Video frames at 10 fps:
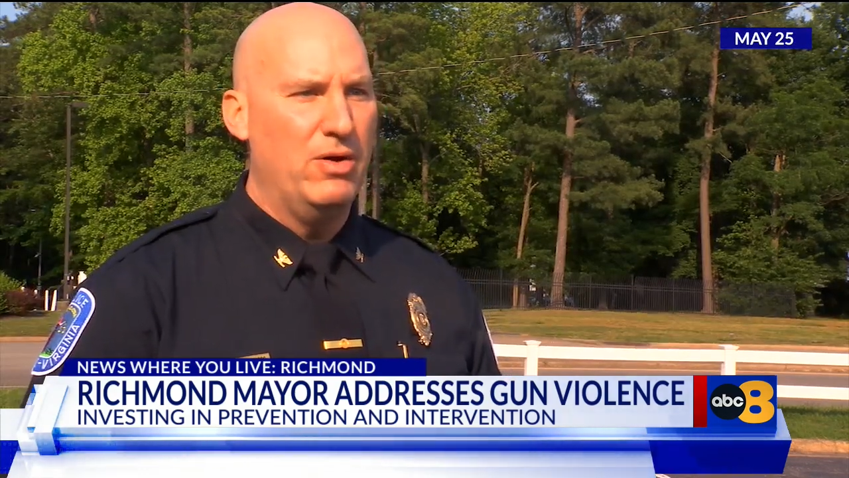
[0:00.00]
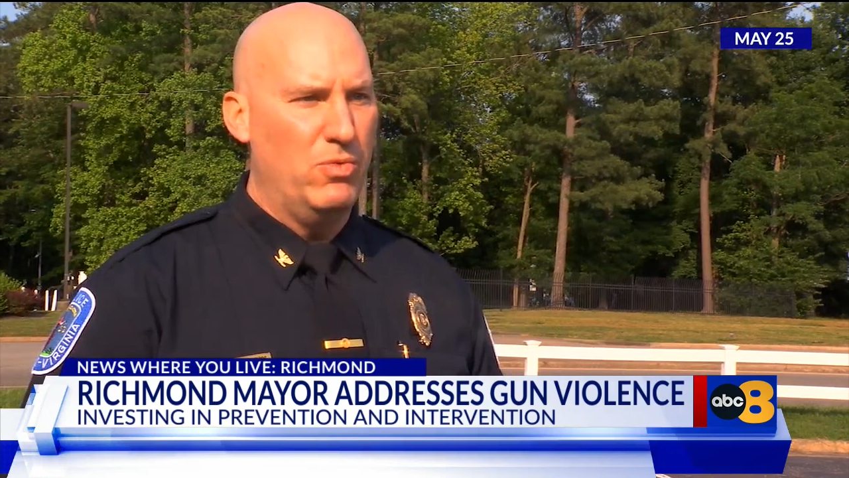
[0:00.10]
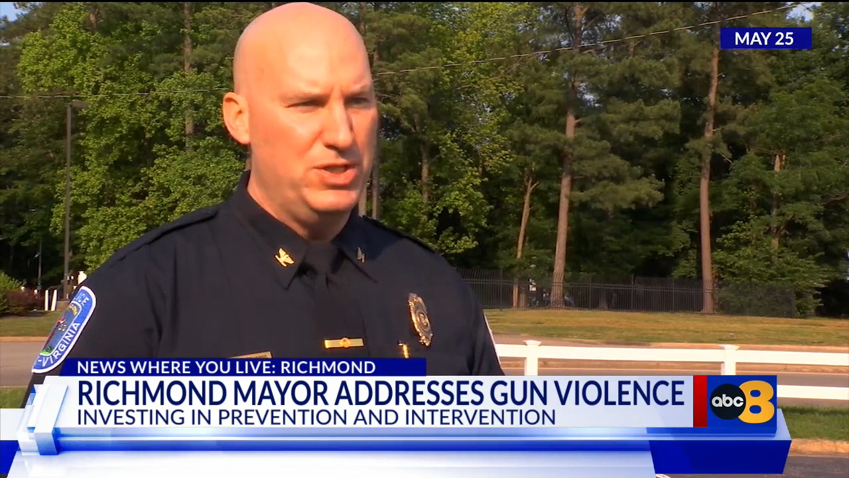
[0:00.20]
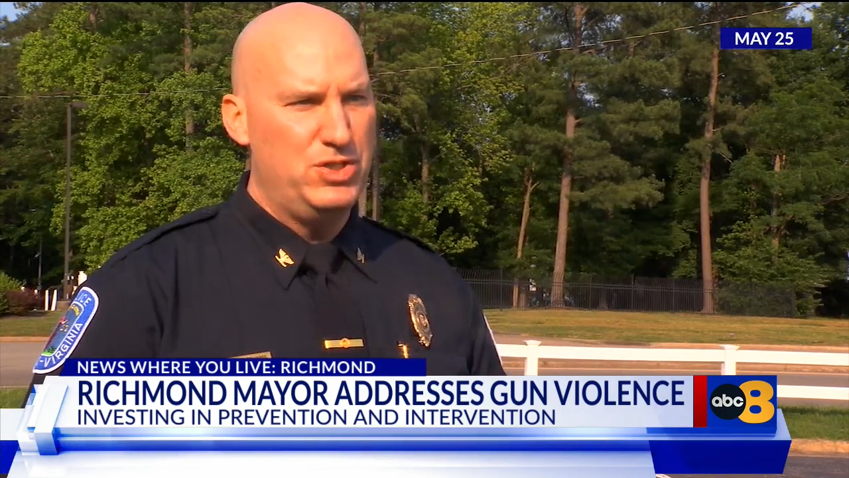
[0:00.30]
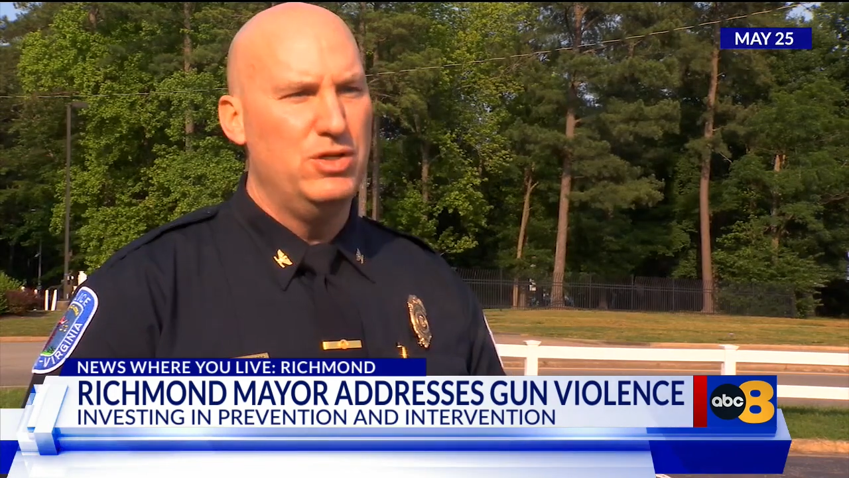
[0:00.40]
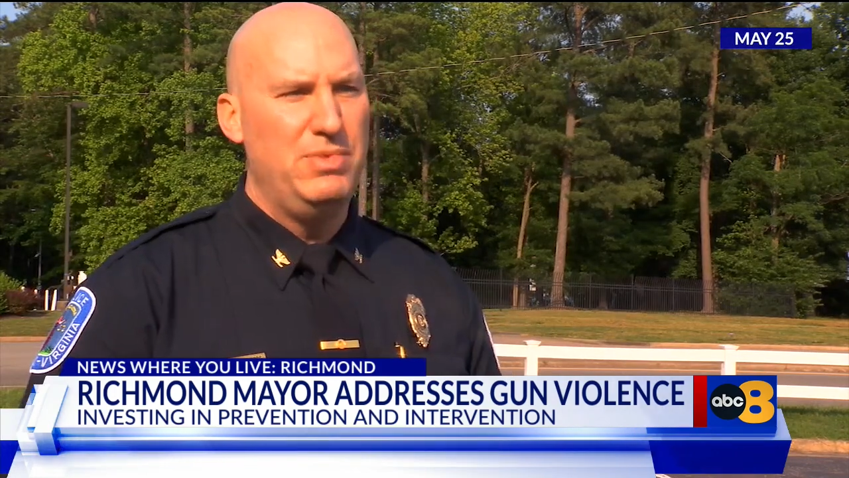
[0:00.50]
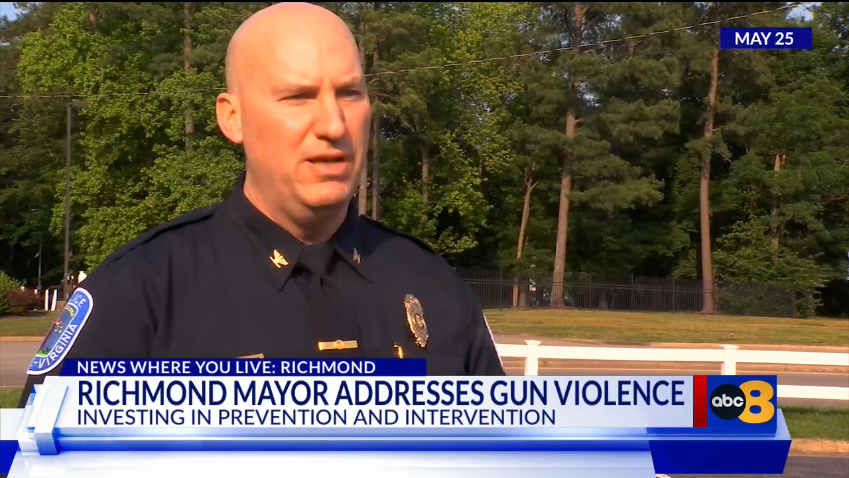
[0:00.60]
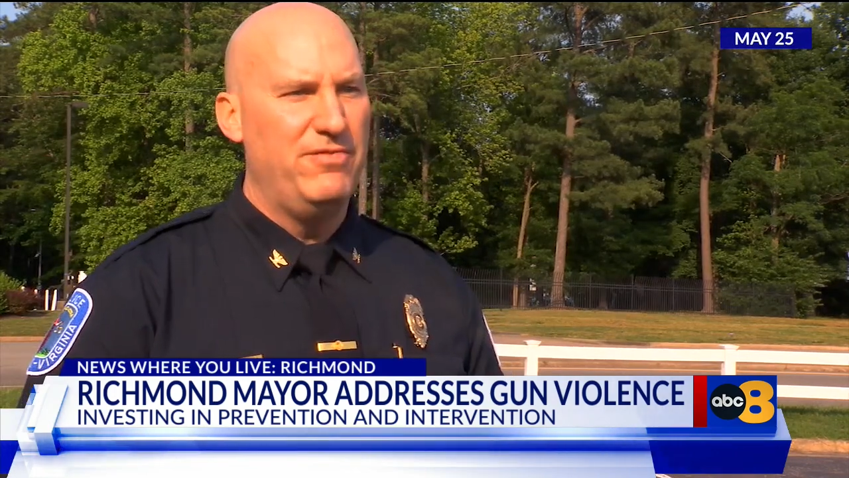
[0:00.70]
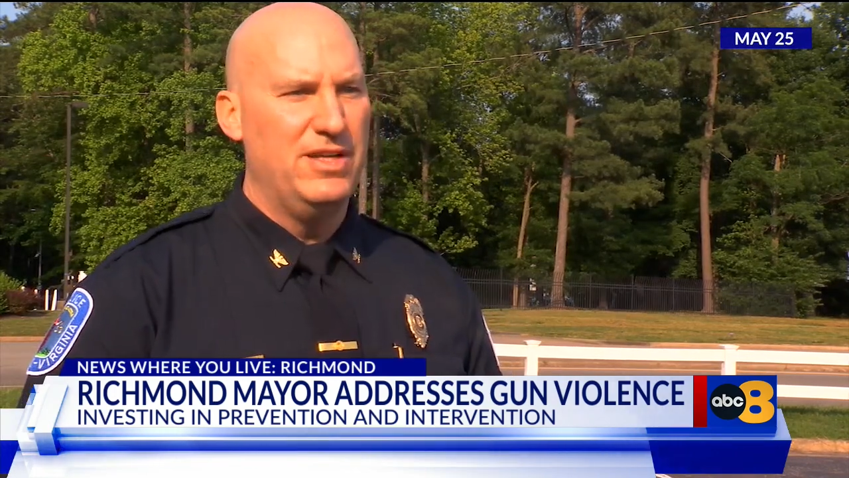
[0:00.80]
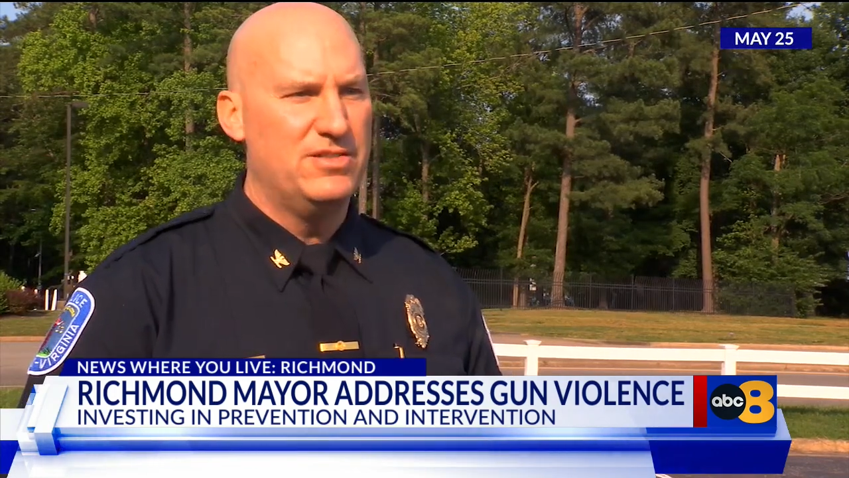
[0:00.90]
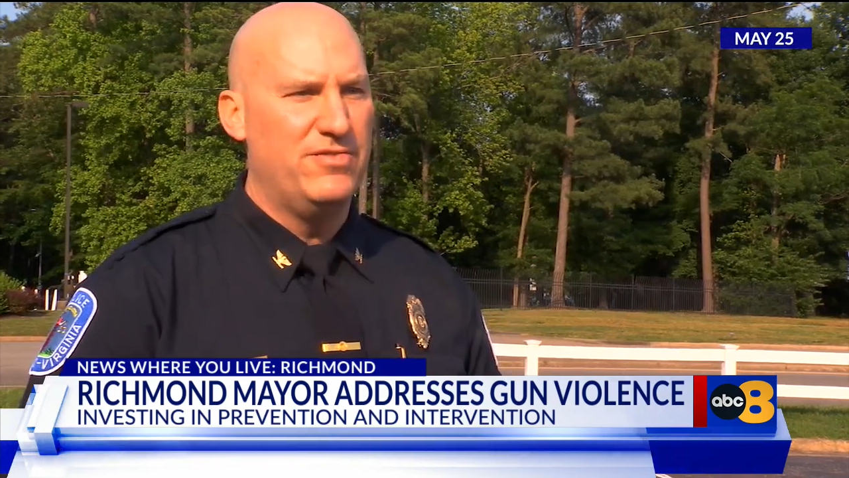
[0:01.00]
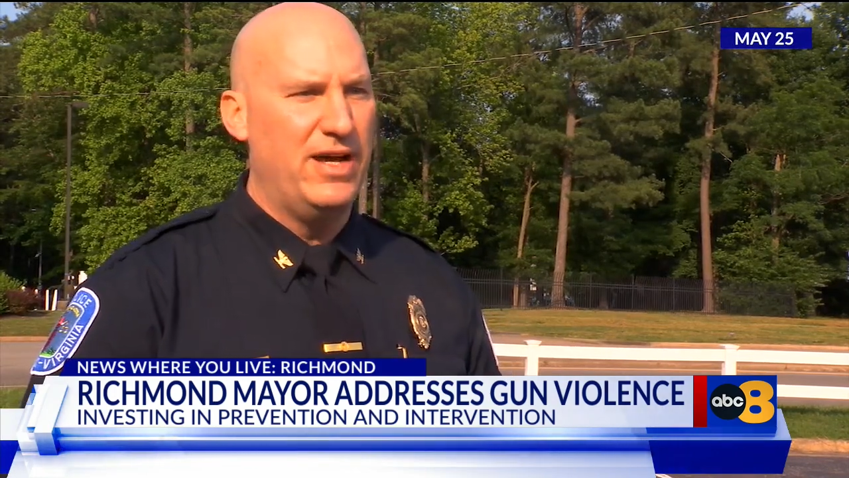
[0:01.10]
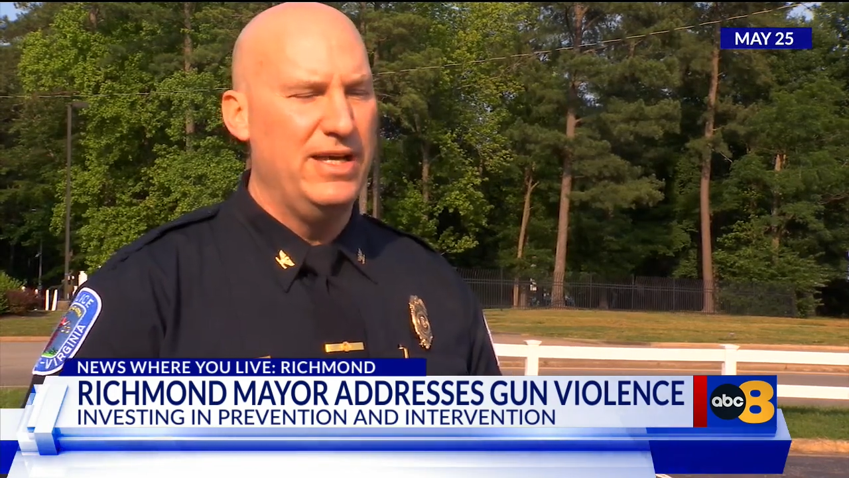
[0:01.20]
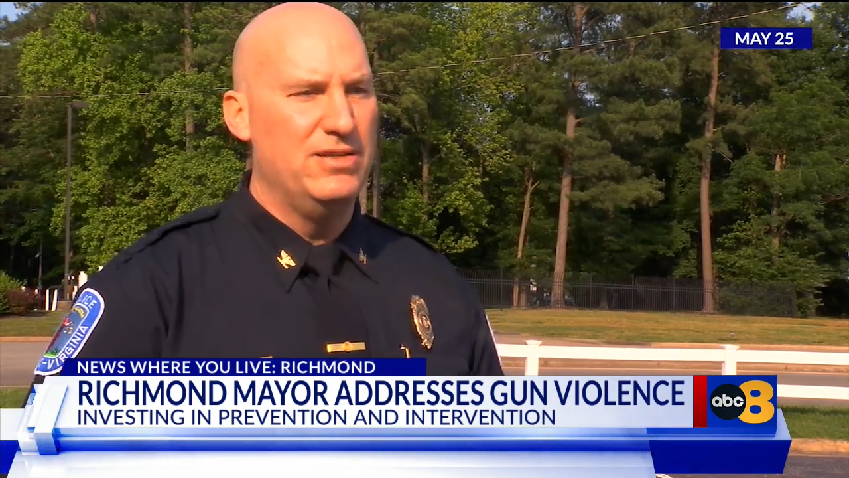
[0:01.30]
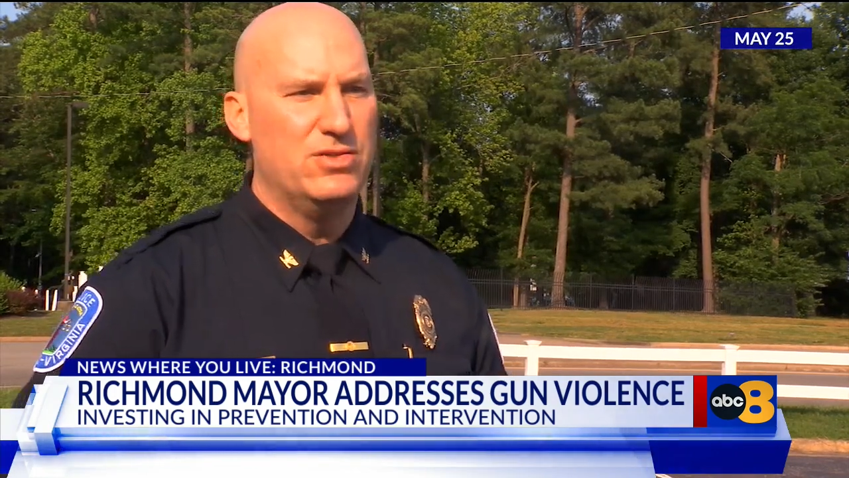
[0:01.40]
what should be a fist
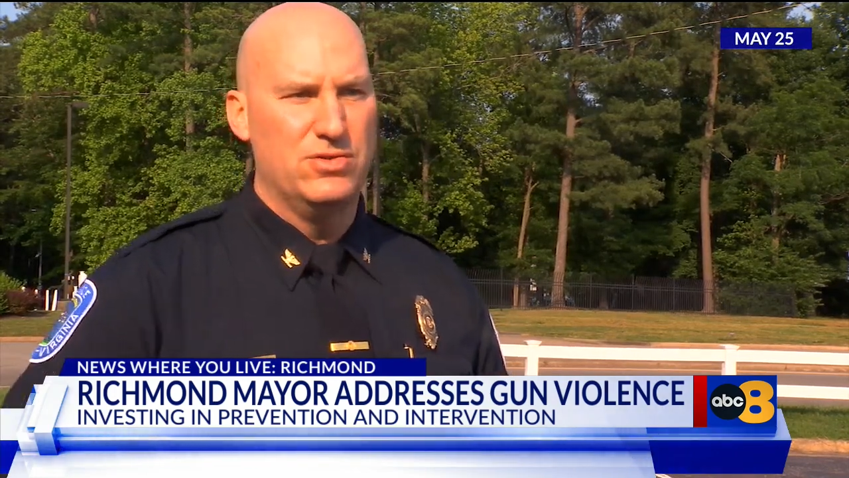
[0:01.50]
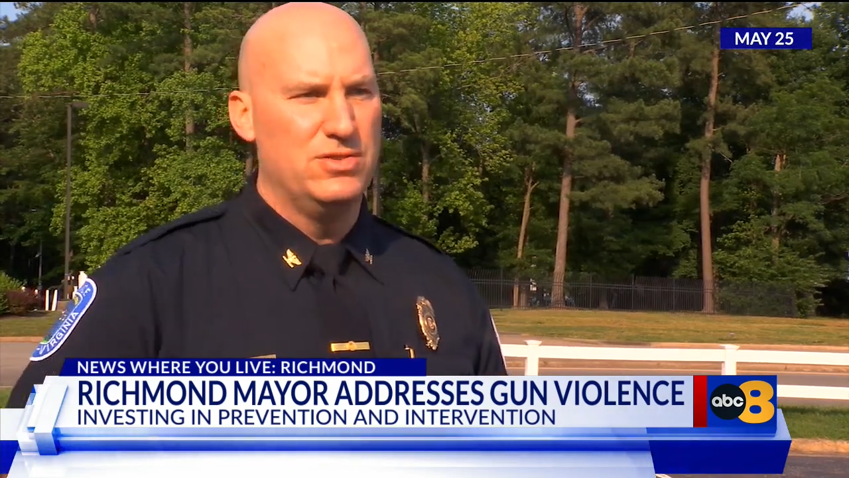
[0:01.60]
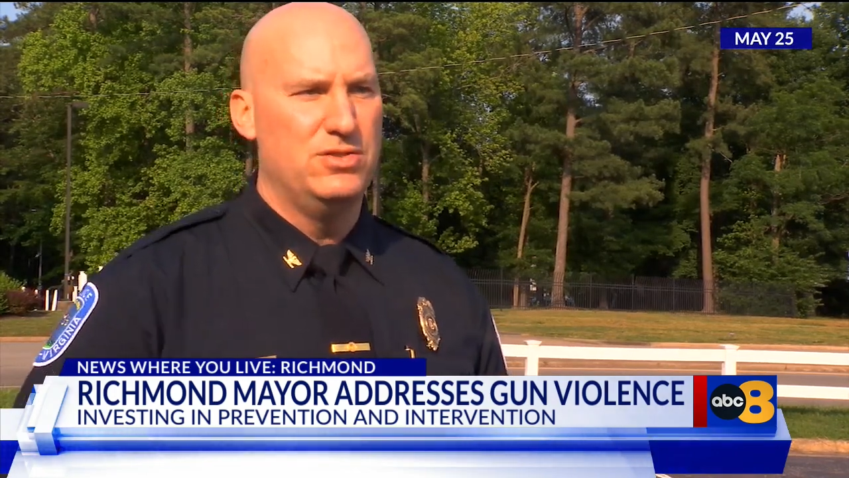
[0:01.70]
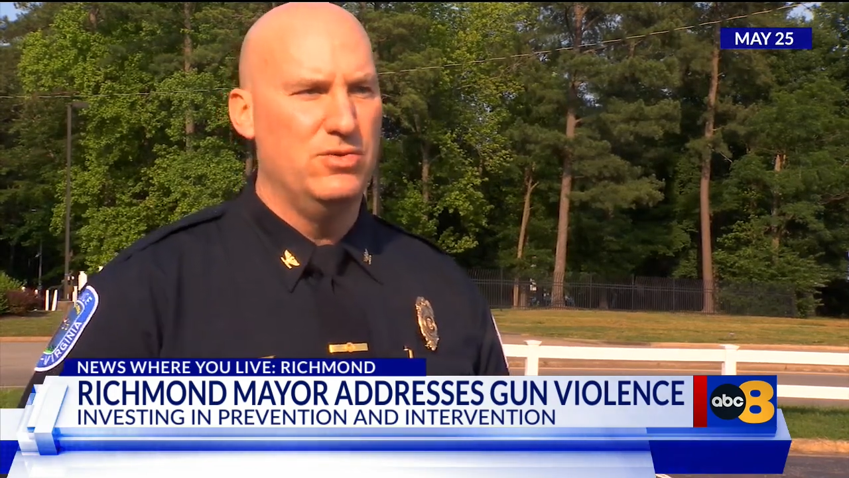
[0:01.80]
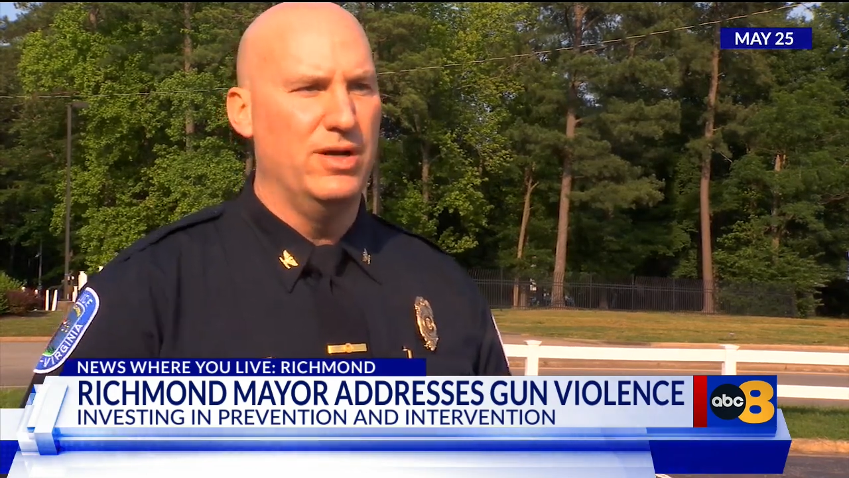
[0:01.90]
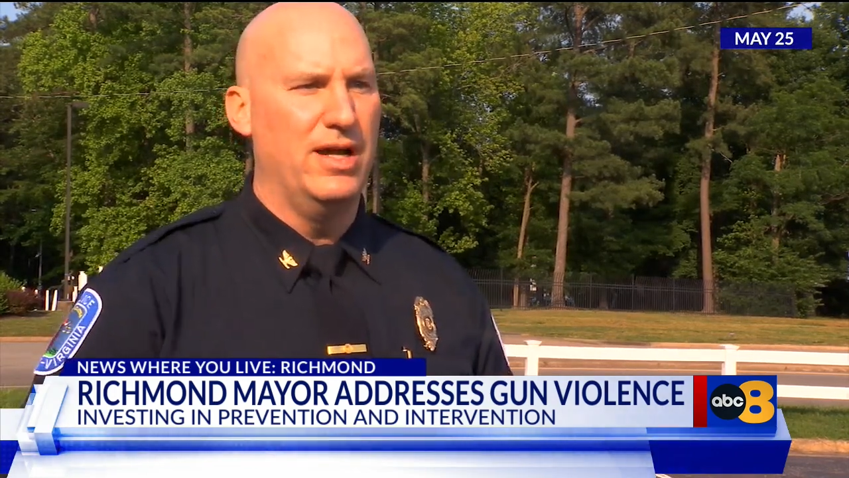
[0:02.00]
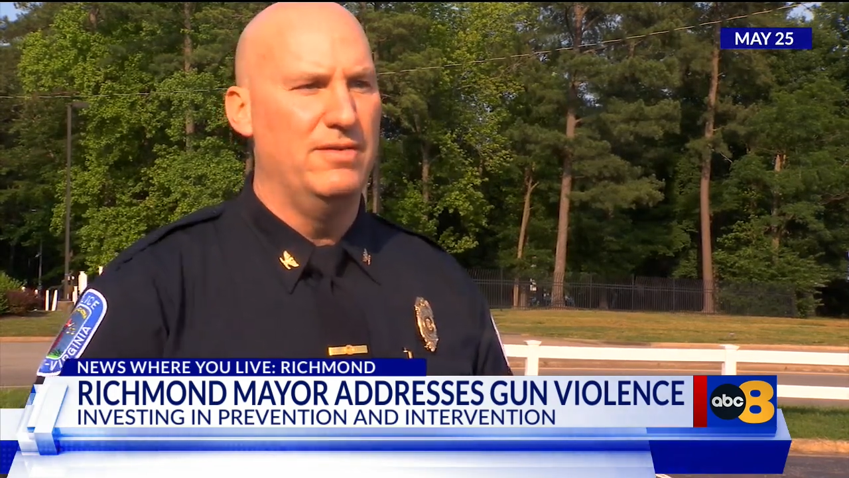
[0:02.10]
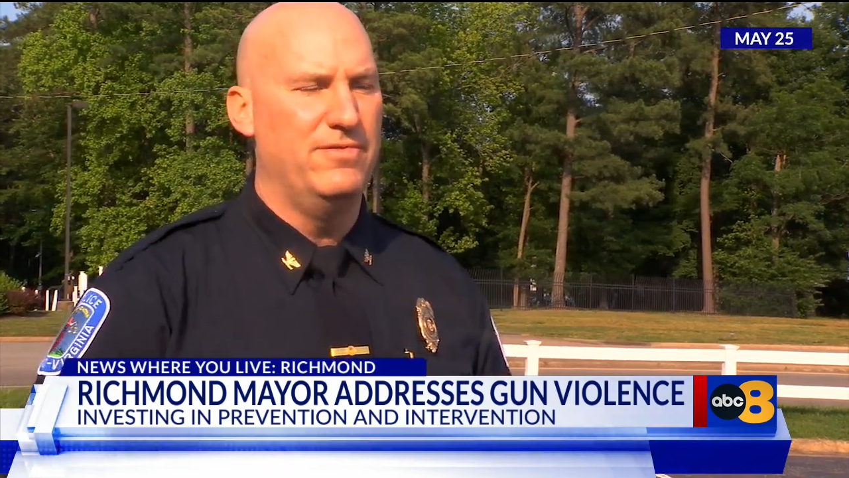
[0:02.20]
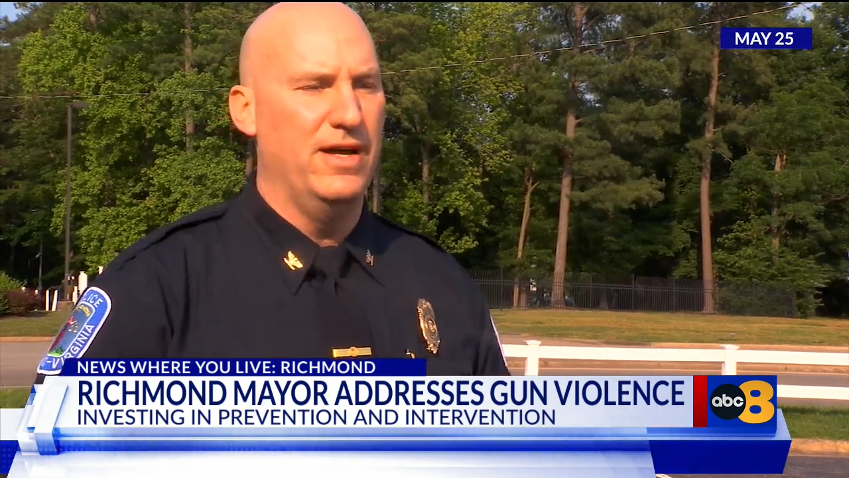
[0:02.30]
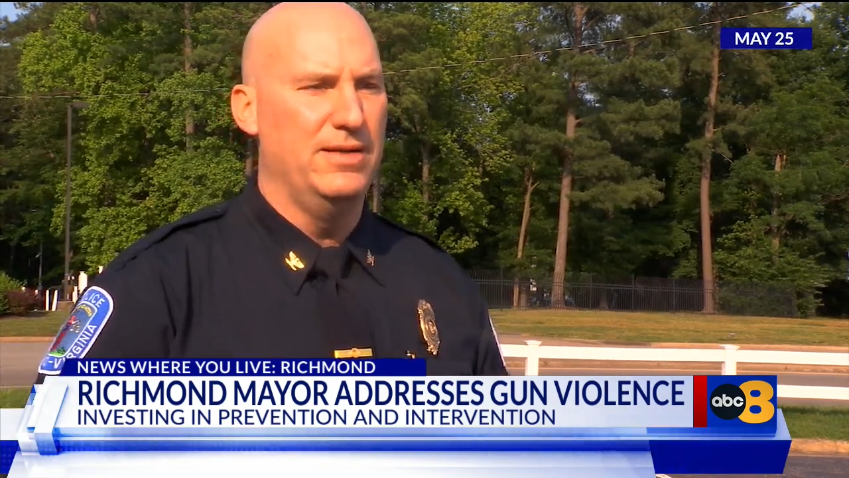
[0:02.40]
fight turns into a gunfight.